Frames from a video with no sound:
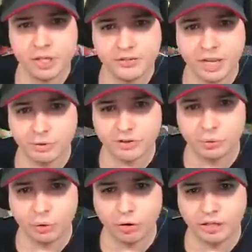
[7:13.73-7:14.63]
That was
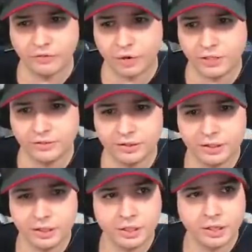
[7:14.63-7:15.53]
too early, friend.
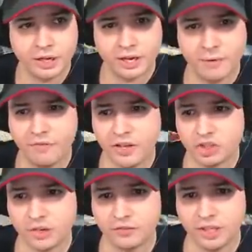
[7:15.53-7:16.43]
Phase
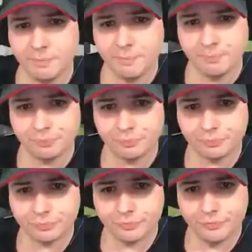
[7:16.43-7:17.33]
shifting.
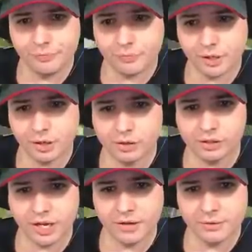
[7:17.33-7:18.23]

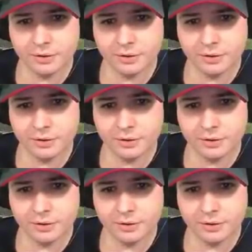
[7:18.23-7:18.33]
Okay.